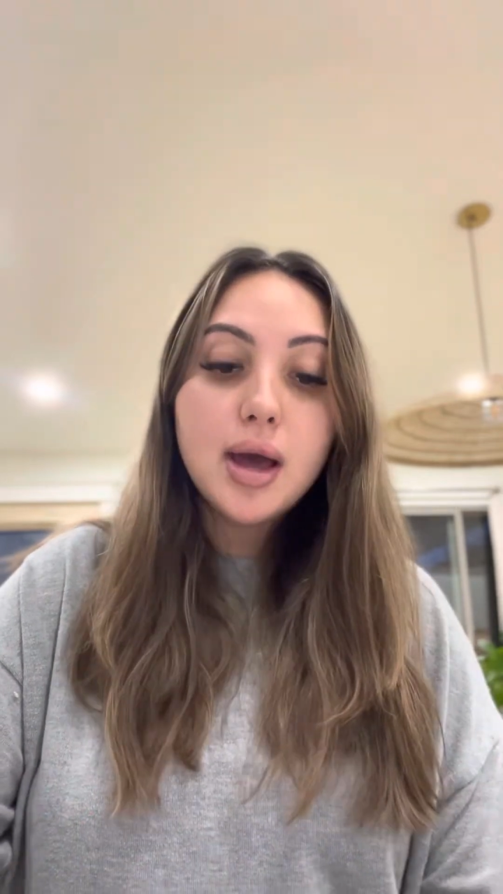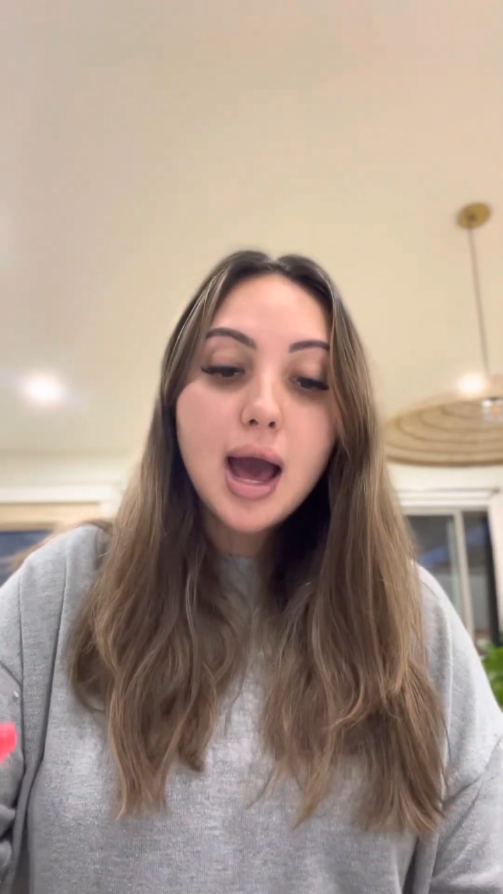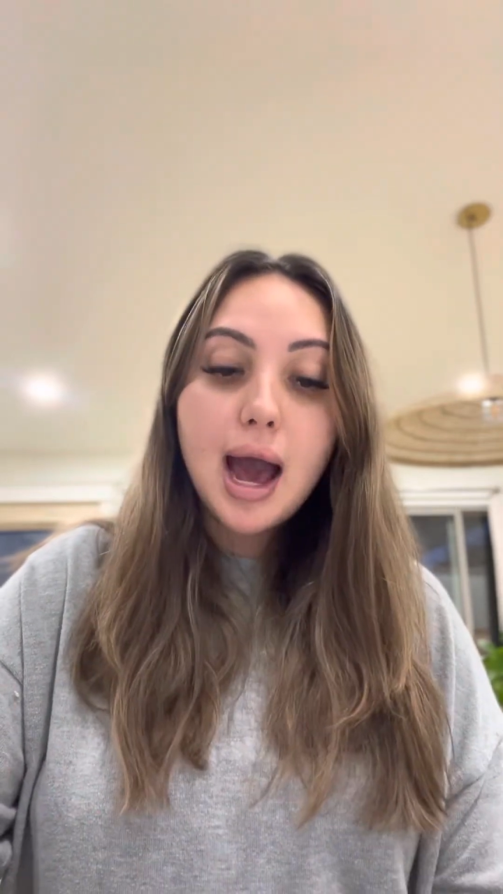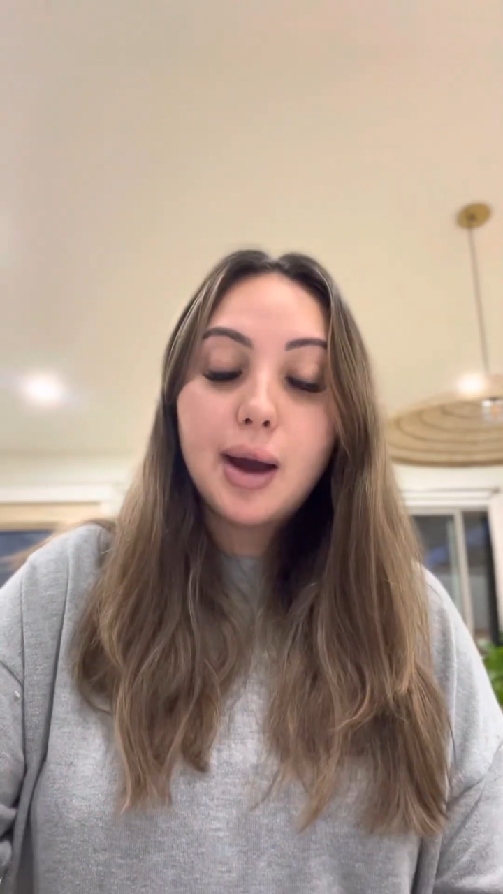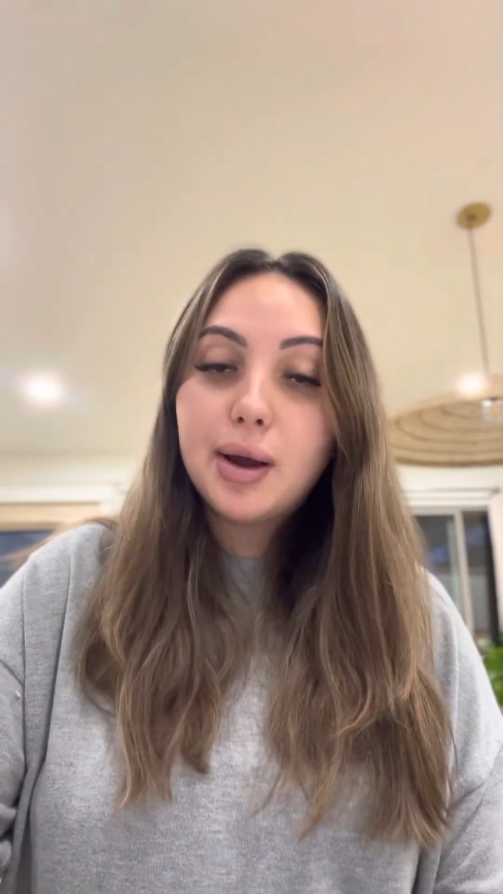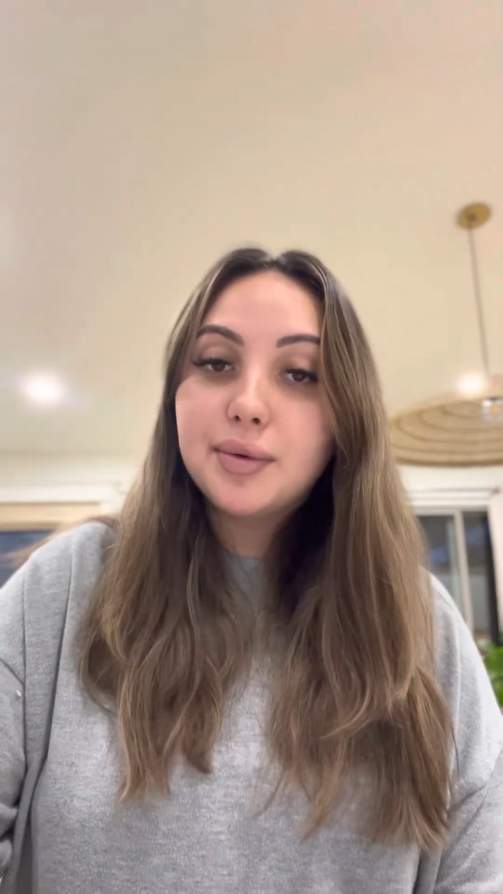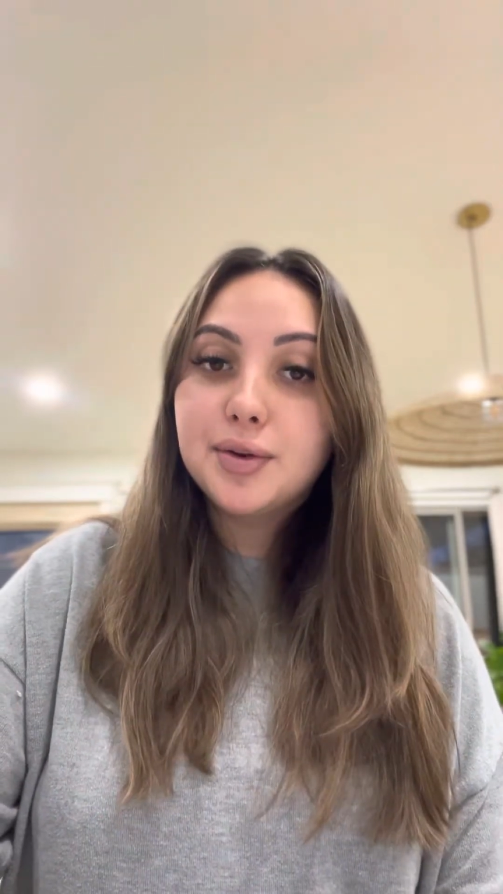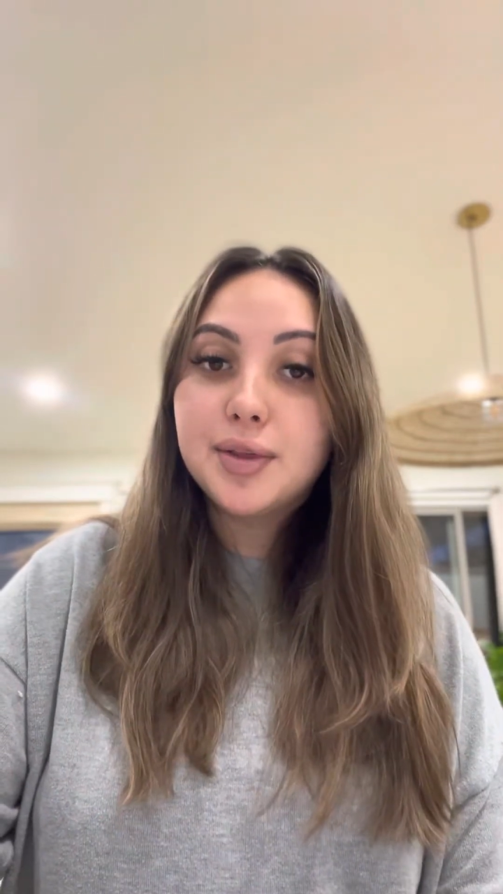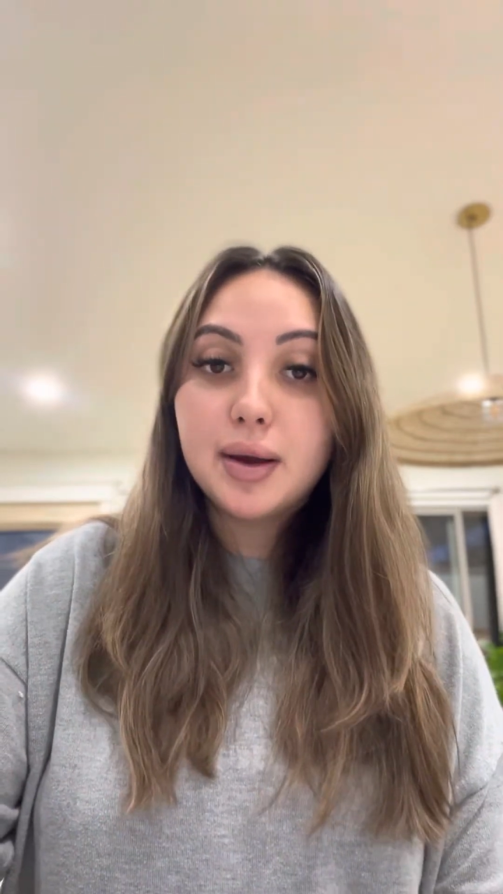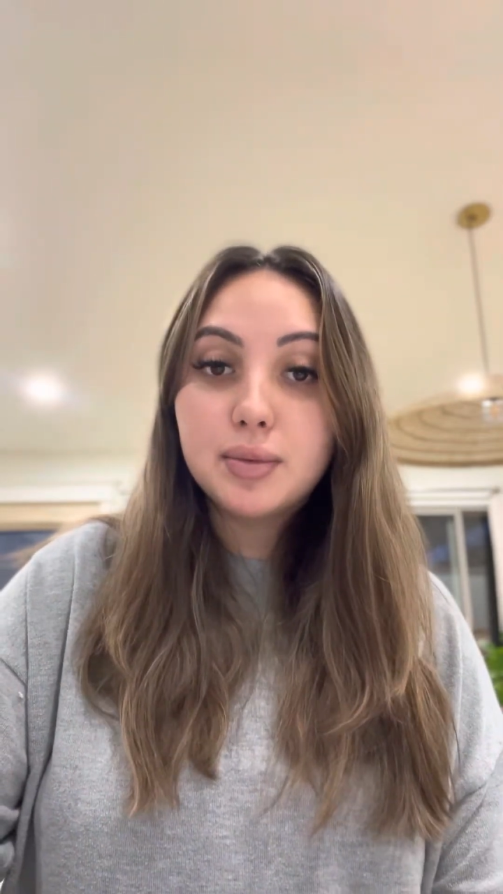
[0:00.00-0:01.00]
how I would do
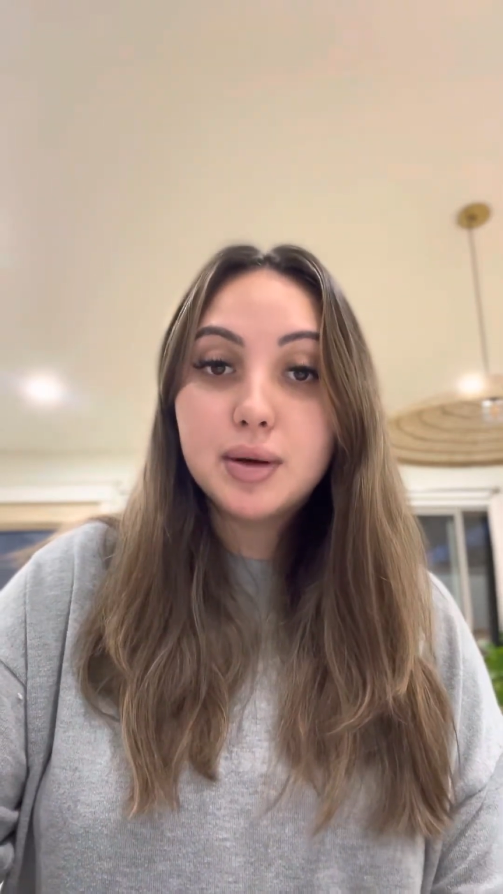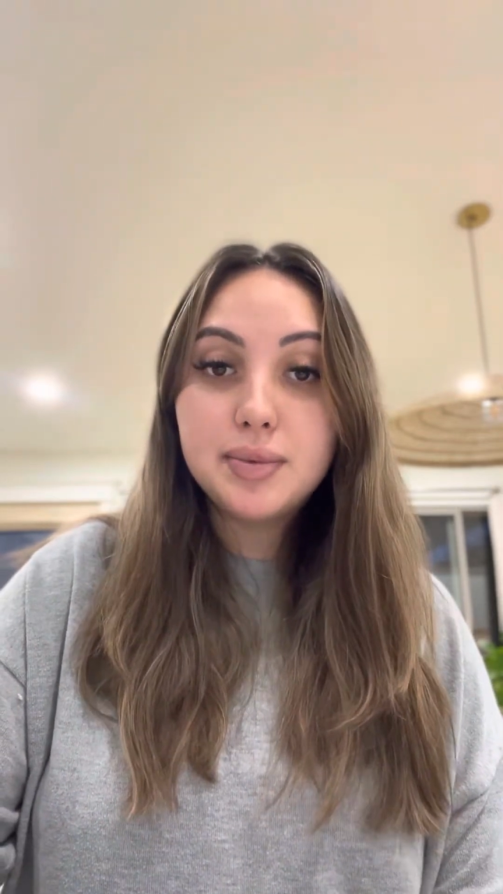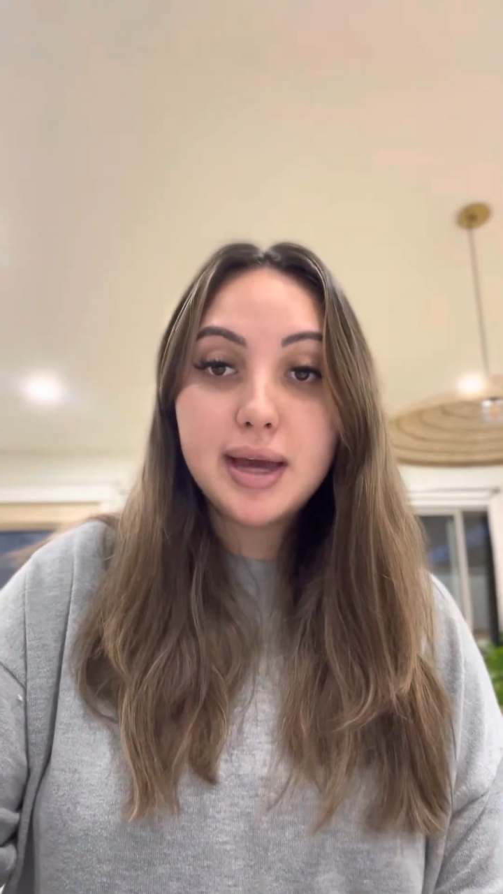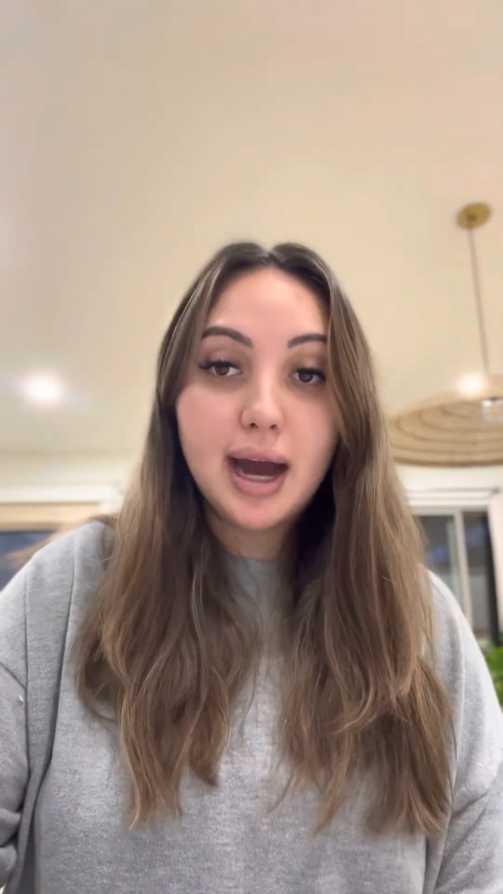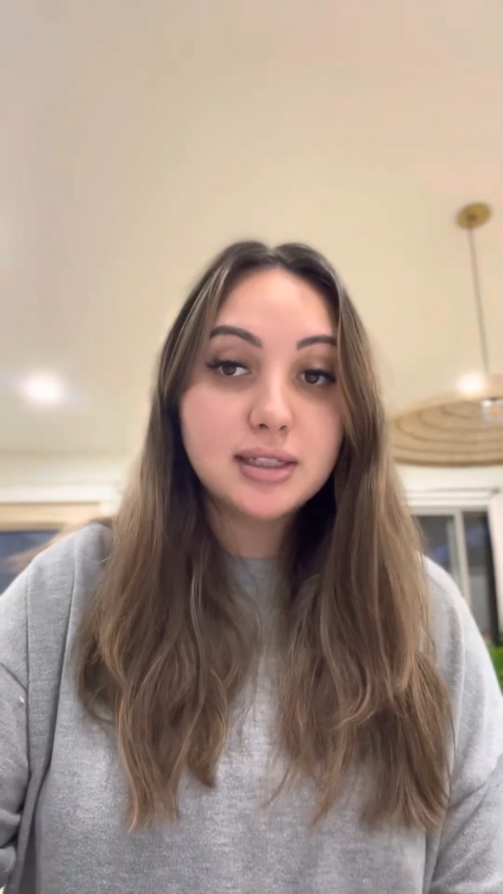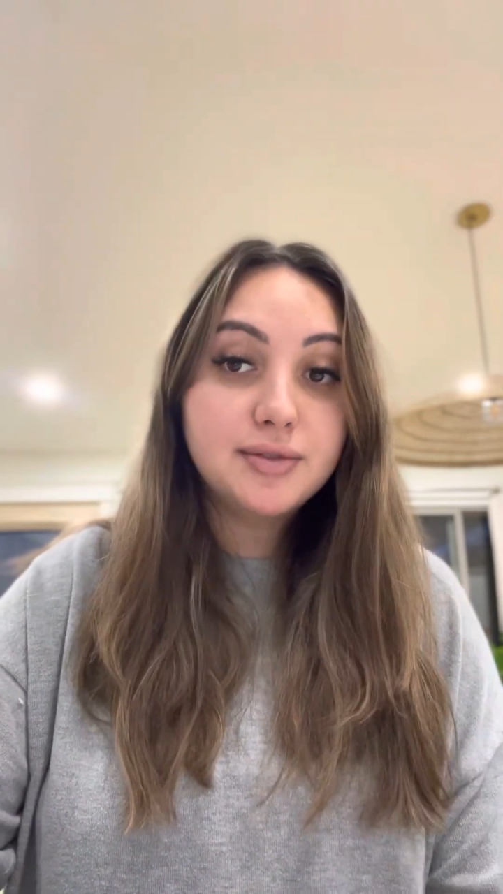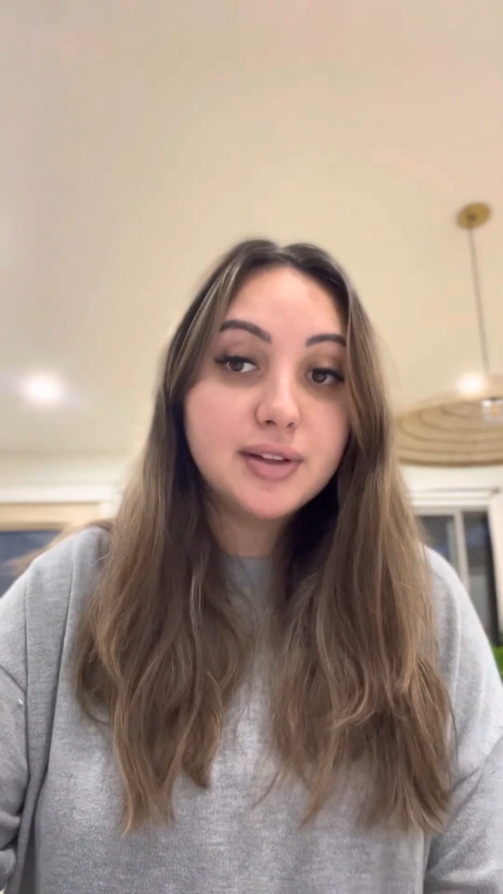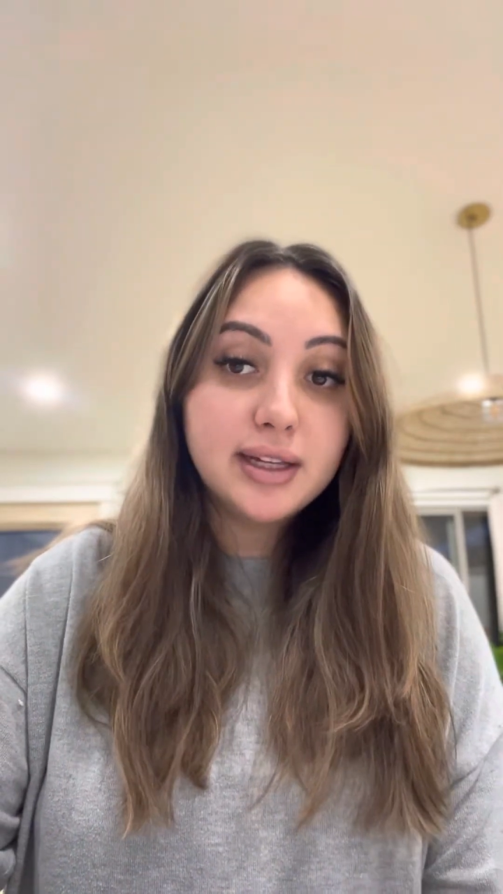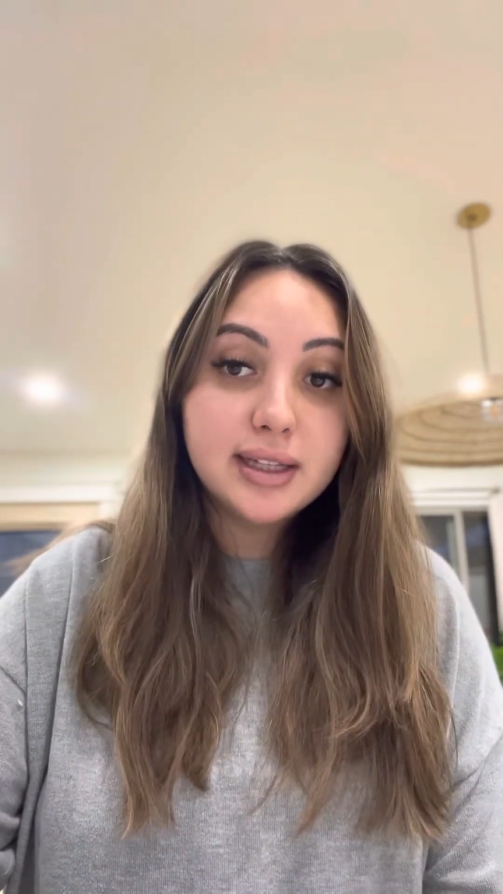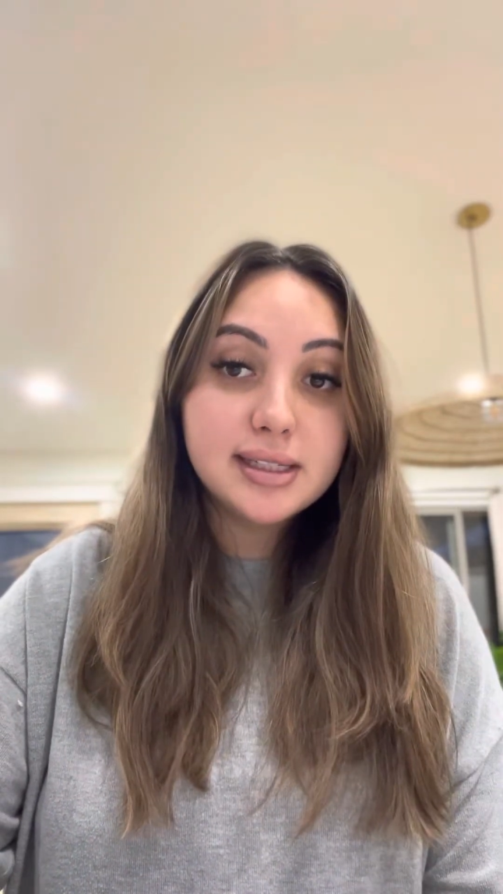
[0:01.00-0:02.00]
that would be
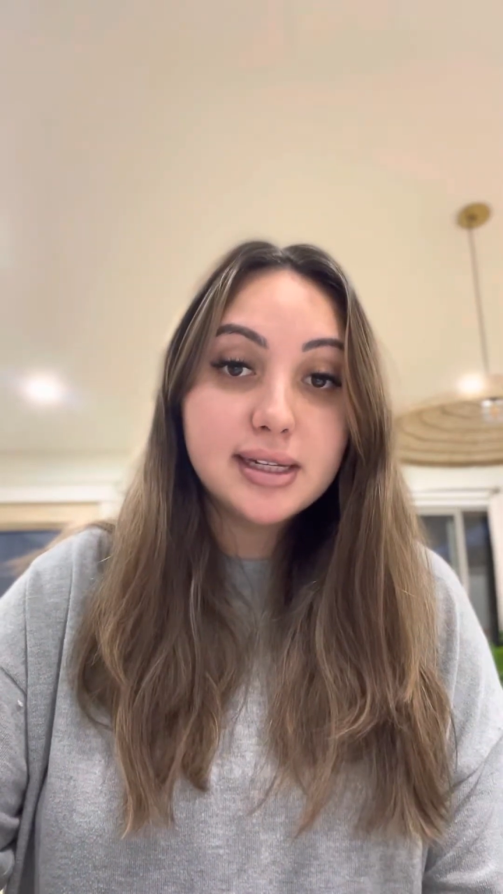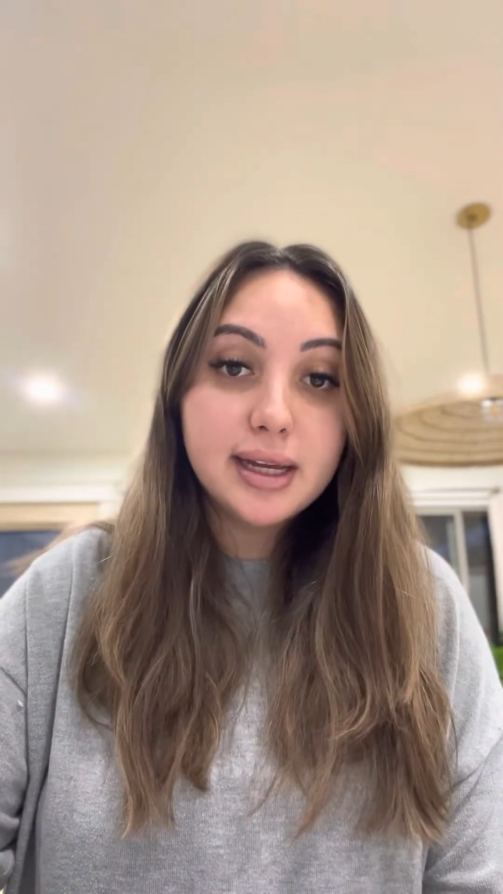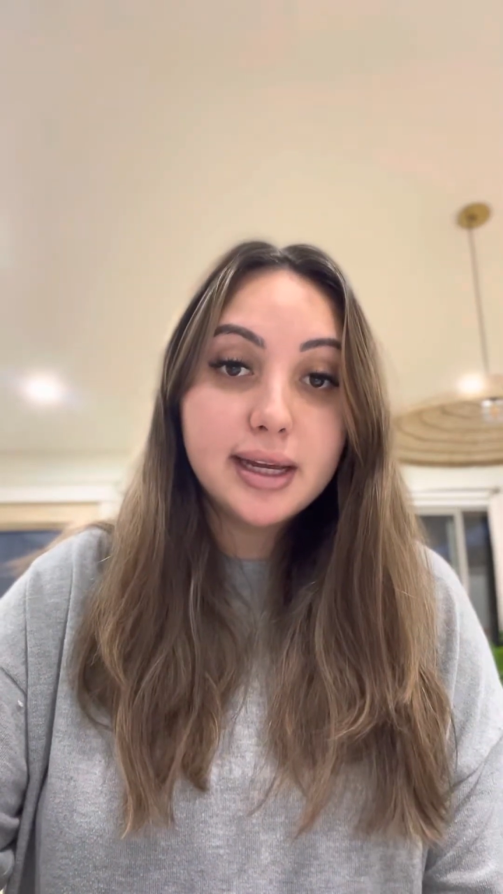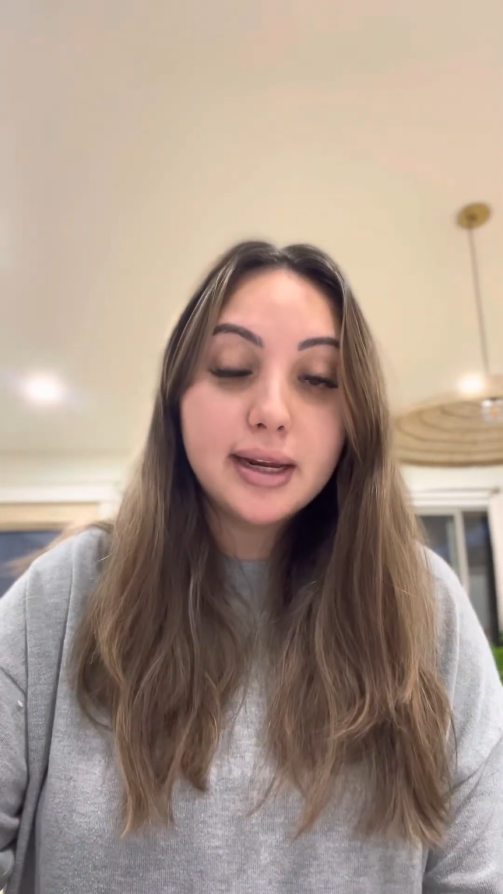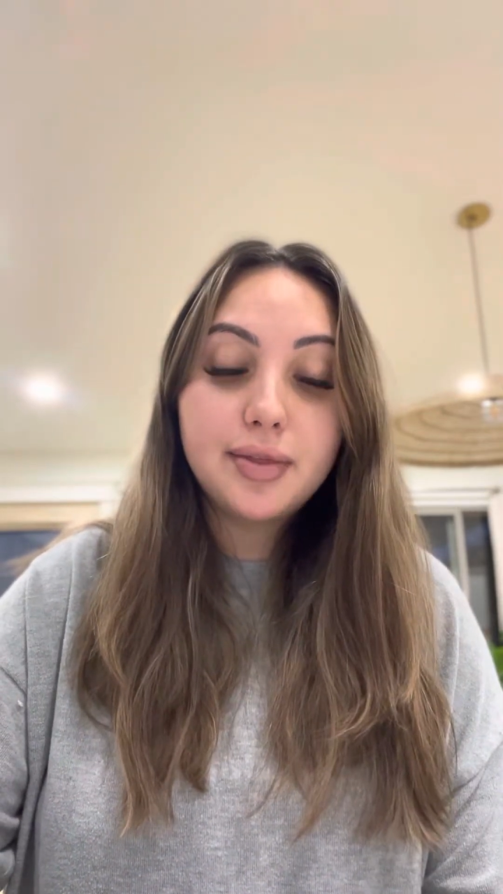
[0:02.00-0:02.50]
actively listening.